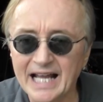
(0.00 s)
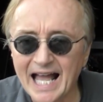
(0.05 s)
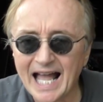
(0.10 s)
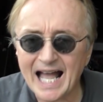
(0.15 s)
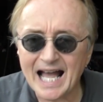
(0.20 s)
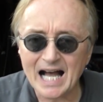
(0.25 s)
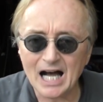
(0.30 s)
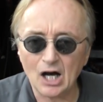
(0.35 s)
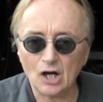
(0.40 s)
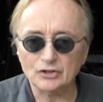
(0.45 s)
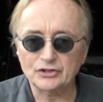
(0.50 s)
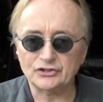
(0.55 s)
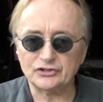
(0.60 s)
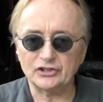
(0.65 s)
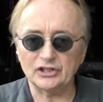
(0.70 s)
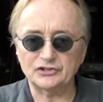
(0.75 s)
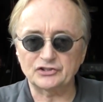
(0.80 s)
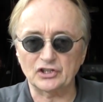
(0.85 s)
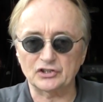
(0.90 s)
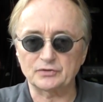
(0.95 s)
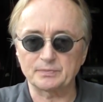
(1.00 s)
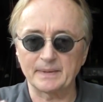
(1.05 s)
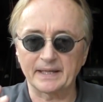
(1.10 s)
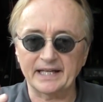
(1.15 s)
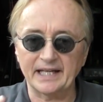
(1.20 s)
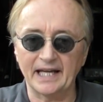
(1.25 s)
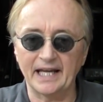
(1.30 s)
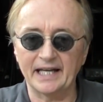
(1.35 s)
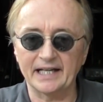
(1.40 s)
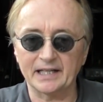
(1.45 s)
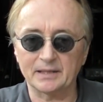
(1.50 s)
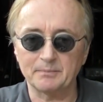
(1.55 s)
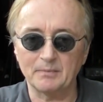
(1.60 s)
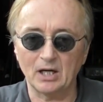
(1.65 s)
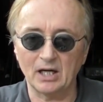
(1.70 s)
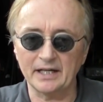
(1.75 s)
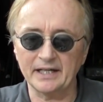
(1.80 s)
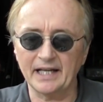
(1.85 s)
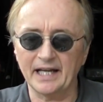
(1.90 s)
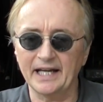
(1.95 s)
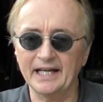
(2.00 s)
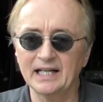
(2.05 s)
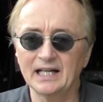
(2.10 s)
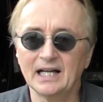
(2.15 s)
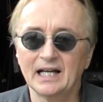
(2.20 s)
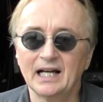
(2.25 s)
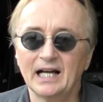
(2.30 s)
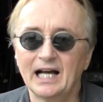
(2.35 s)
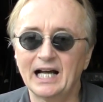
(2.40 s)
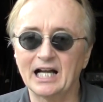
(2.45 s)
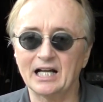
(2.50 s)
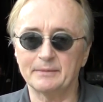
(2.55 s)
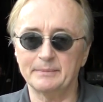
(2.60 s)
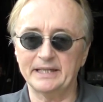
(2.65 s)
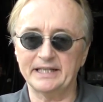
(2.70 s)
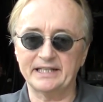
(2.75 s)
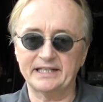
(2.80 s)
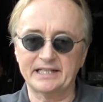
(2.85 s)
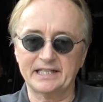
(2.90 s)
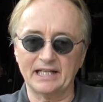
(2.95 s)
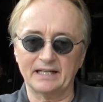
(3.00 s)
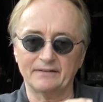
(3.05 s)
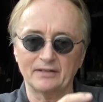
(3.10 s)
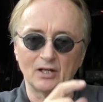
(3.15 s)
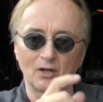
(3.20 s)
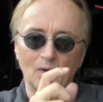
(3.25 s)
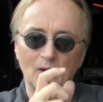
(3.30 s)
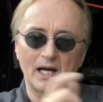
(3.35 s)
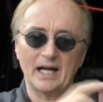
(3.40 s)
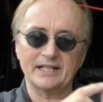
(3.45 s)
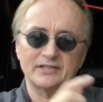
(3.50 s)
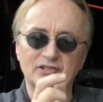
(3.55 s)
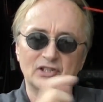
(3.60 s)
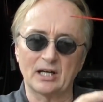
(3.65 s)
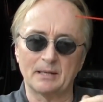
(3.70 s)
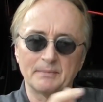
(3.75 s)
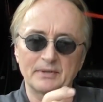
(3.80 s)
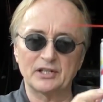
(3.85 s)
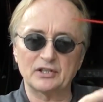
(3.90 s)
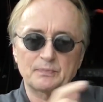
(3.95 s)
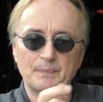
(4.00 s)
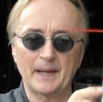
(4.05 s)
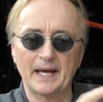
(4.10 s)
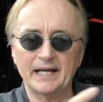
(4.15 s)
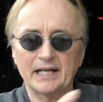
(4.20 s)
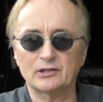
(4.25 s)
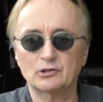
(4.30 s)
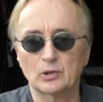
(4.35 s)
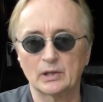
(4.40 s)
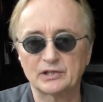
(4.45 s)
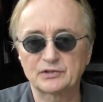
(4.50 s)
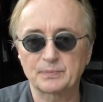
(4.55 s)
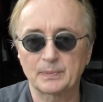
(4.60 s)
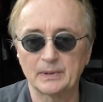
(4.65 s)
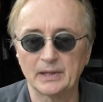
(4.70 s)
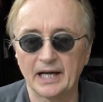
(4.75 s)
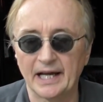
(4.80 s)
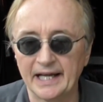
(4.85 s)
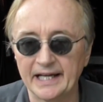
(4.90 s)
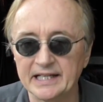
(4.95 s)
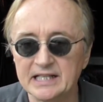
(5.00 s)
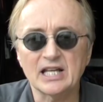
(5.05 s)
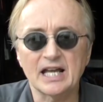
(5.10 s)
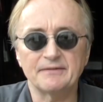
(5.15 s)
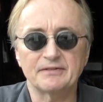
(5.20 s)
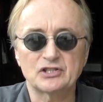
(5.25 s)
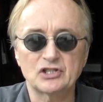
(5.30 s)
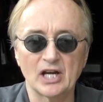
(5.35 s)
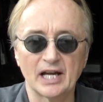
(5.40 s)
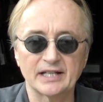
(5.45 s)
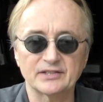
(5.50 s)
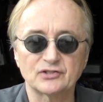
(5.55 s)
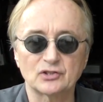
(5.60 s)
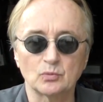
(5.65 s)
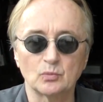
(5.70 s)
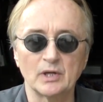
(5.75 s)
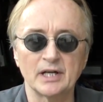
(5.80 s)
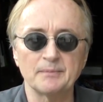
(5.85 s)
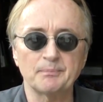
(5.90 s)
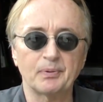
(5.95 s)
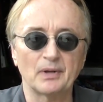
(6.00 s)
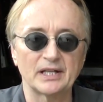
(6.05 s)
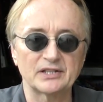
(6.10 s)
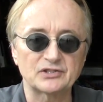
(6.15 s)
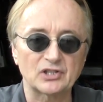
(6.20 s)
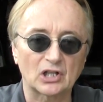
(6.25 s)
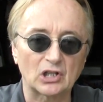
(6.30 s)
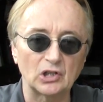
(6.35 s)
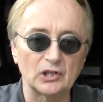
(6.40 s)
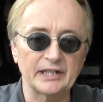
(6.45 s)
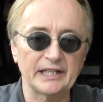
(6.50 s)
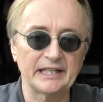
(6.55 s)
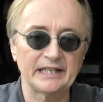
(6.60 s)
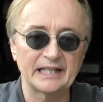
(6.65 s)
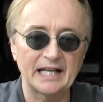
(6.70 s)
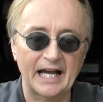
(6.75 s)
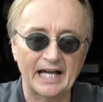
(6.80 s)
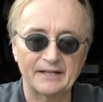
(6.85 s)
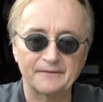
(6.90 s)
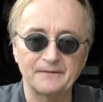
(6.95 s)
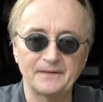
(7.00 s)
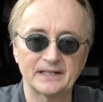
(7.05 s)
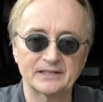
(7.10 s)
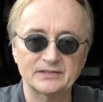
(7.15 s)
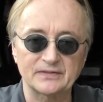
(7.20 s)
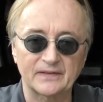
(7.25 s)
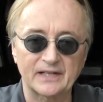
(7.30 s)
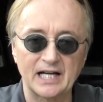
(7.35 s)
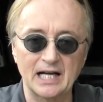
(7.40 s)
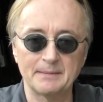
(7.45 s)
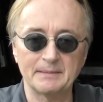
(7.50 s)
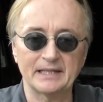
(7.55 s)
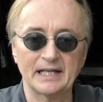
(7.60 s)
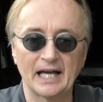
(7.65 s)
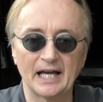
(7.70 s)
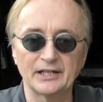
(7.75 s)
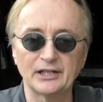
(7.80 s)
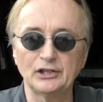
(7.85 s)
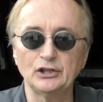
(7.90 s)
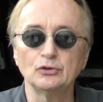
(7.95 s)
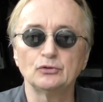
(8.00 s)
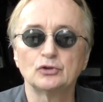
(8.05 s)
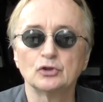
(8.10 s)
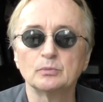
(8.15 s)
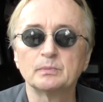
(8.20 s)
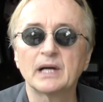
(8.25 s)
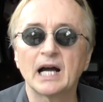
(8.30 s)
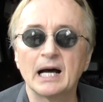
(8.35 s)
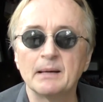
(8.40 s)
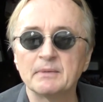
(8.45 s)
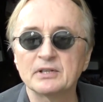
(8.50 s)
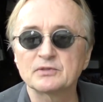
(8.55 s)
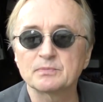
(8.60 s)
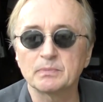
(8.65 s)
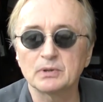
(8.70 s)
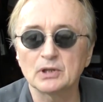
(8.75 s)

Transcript: Now, since it's Mechanic Monday, I'm going to be giving away some of this penetrant spray. To have a chance to win, place a clean, non-offensive comment on the YouTube comments